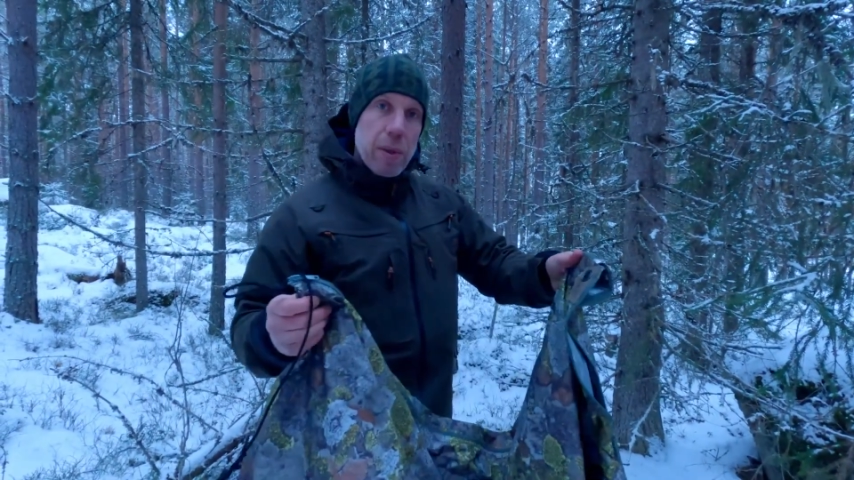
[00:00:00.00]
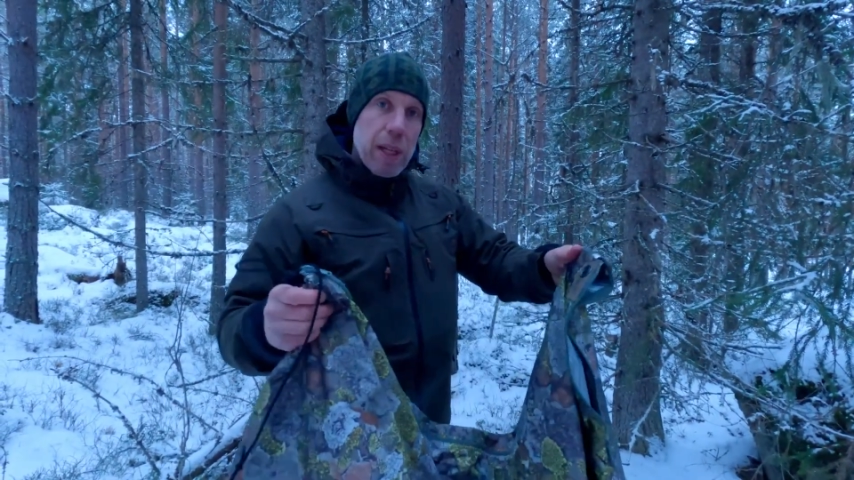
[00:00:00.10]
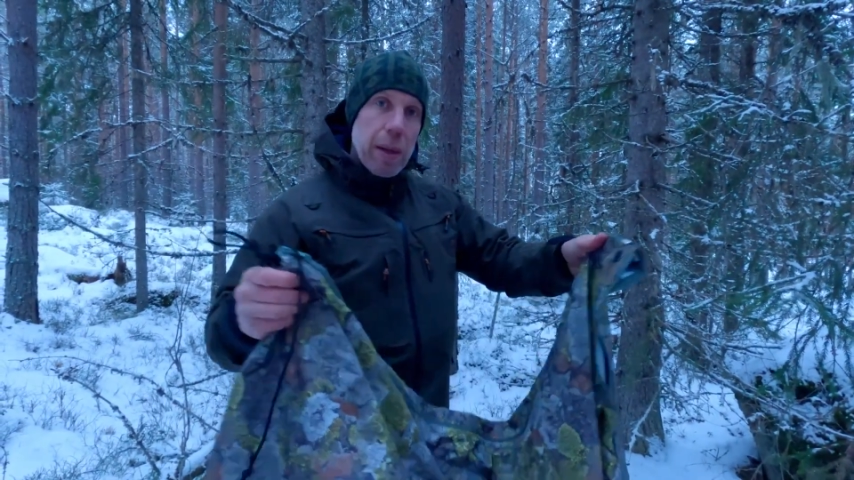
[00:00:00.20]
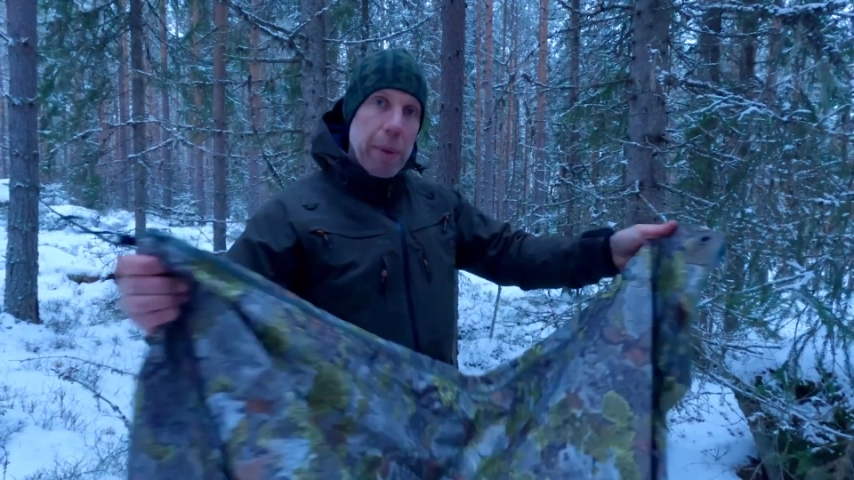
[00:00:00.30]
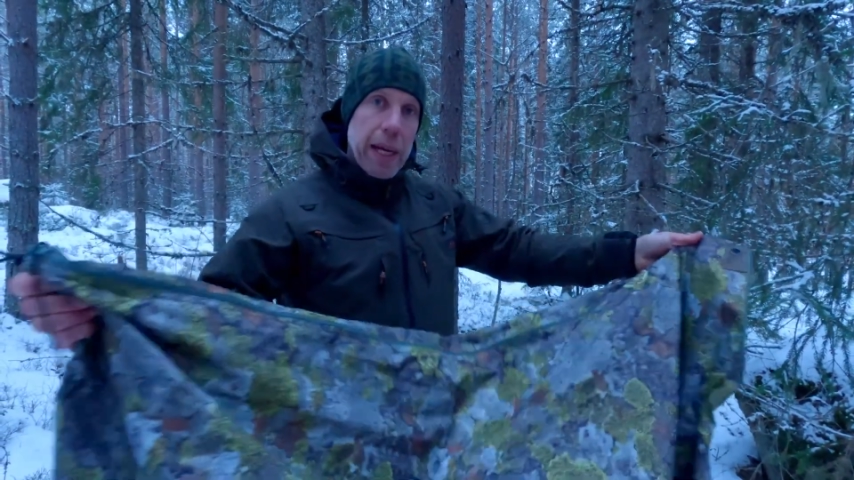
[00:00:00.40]
you
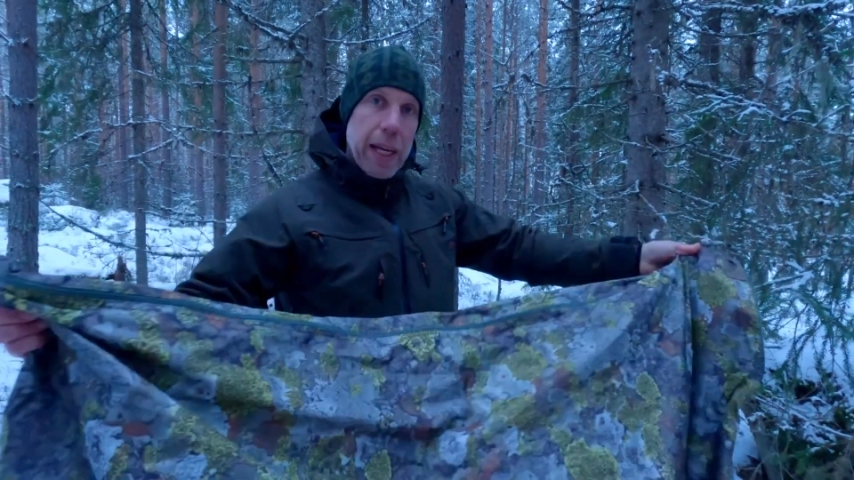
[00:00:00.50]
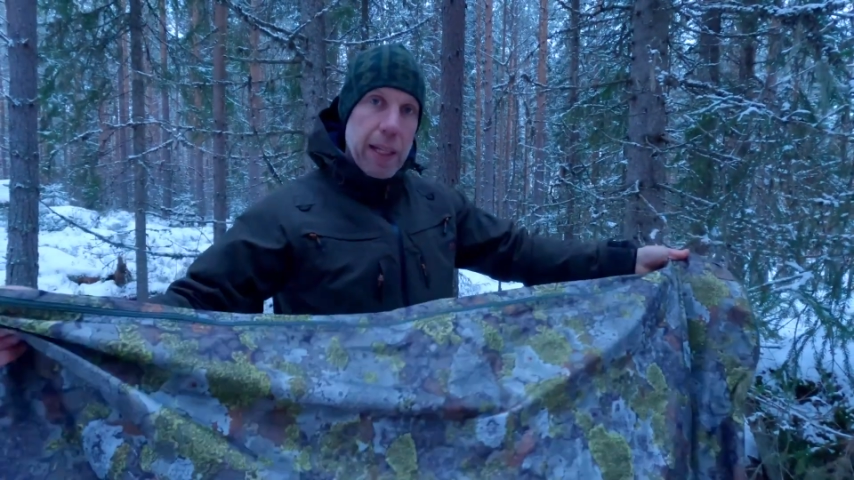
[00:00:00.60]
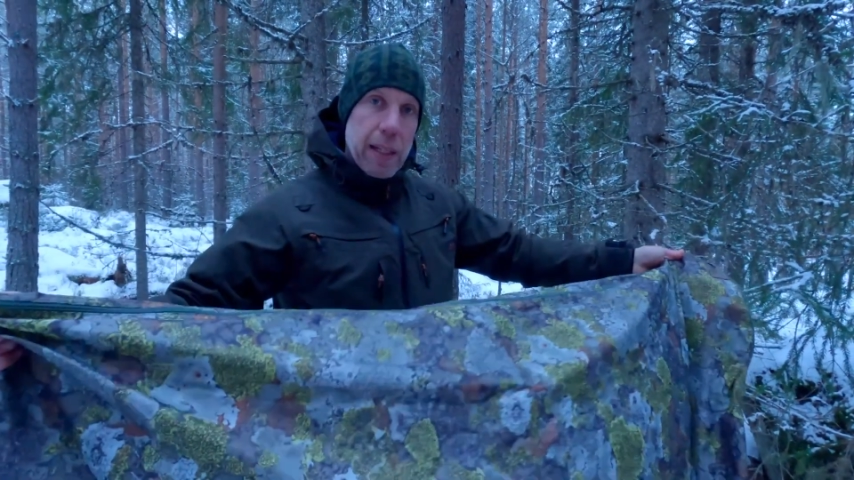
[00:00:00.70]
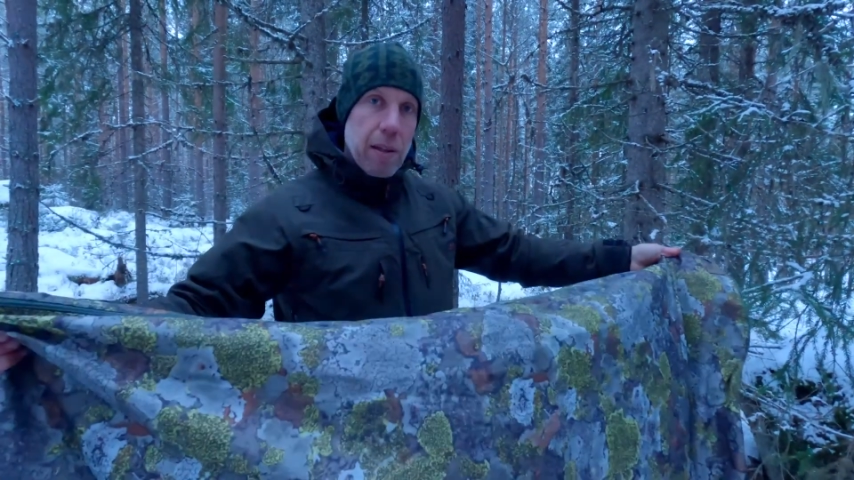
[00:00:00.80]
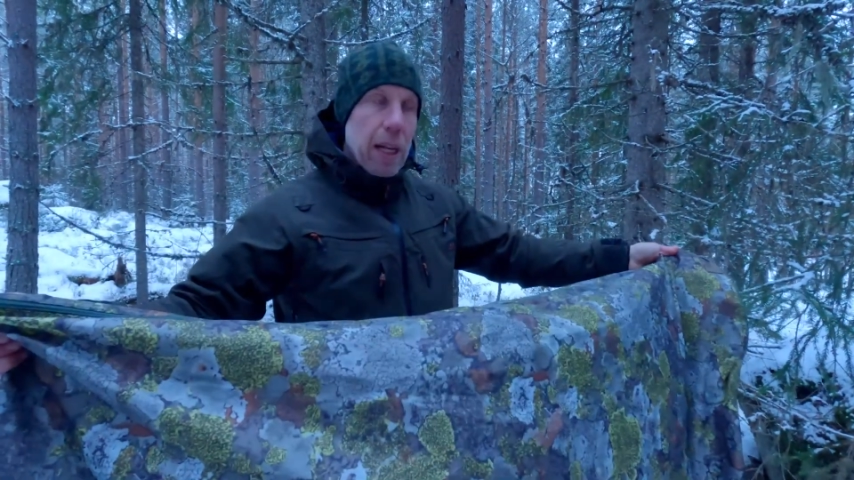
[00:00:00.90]
can make
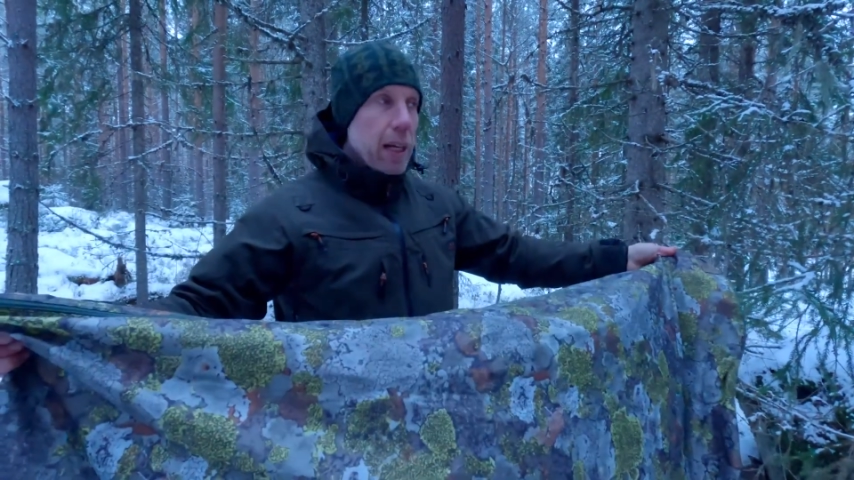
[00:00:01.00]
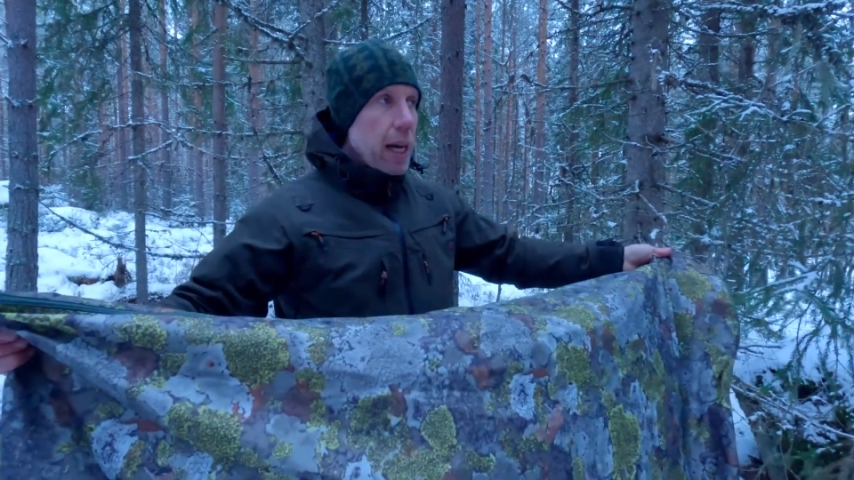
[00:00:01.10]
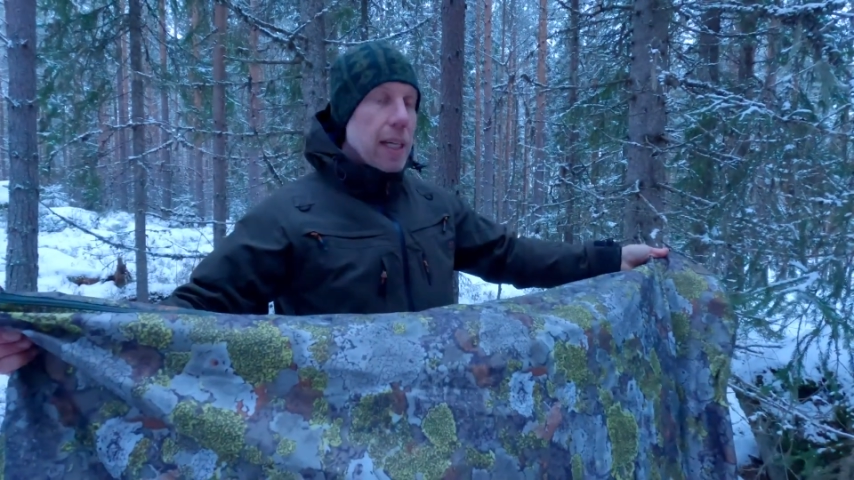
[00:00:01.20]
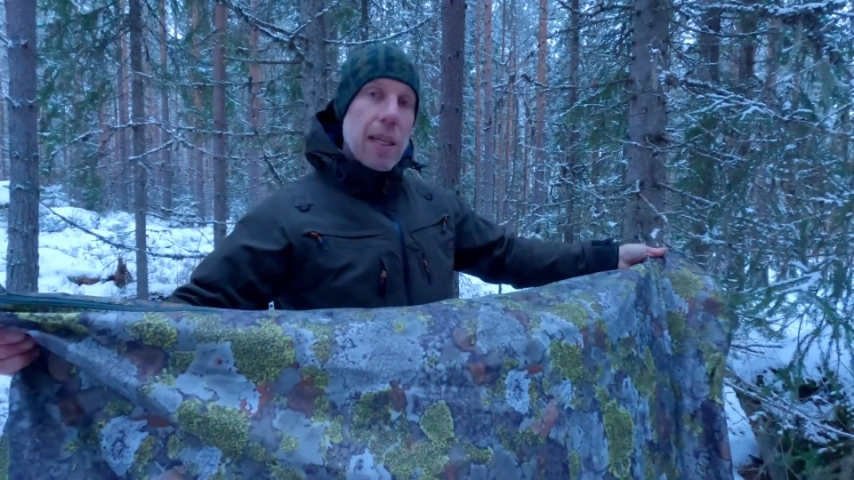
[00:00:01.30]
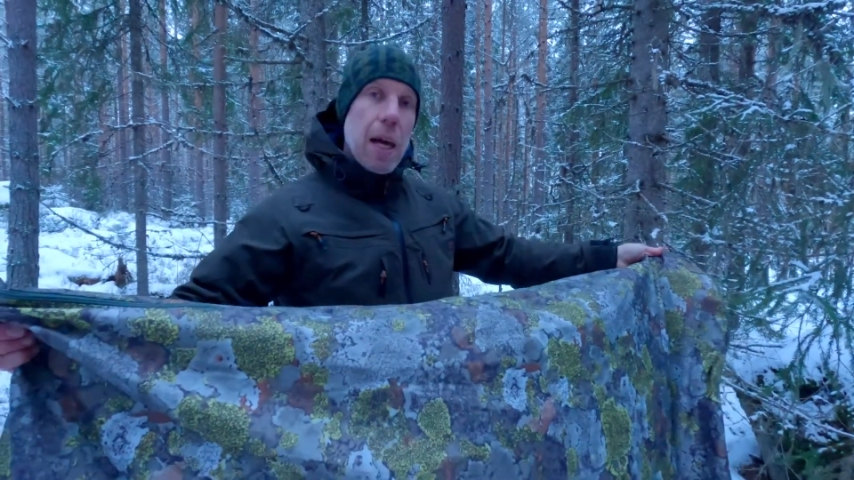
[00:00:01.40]
it into like
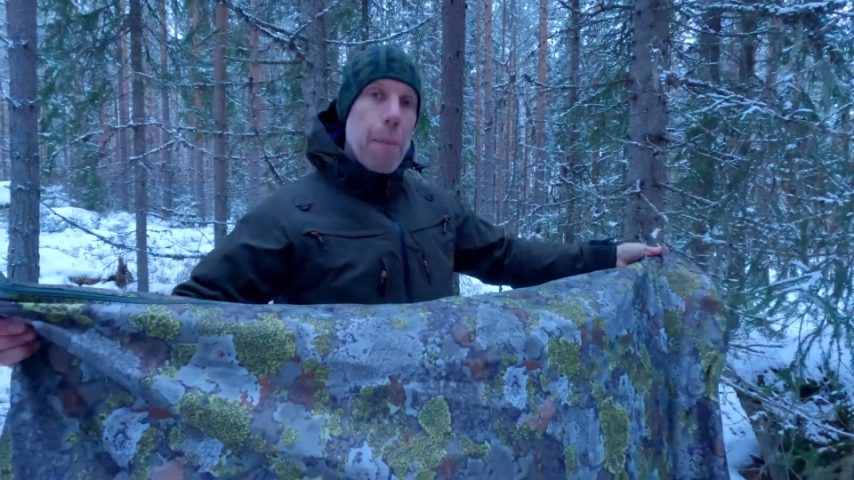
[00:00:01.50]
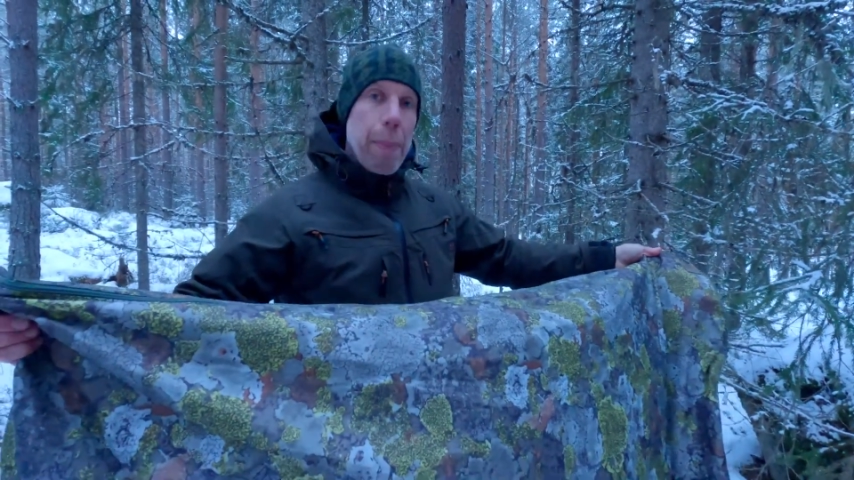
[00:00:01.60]
actually a